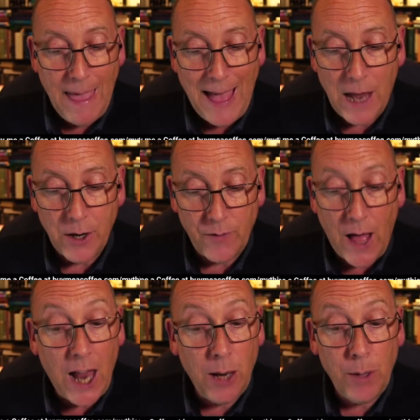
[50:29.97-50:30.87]
and of
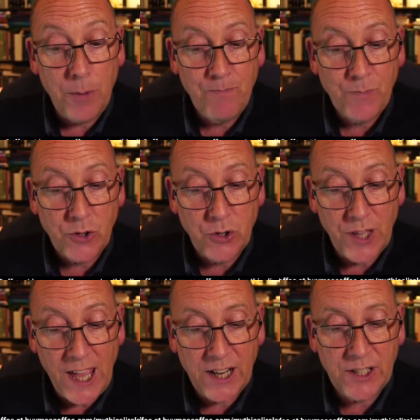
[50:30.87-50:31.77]
Alban to
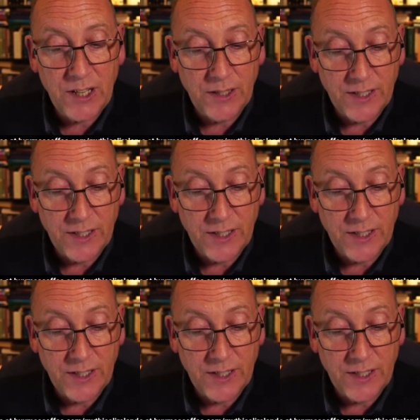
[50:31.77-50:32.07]
the Ictian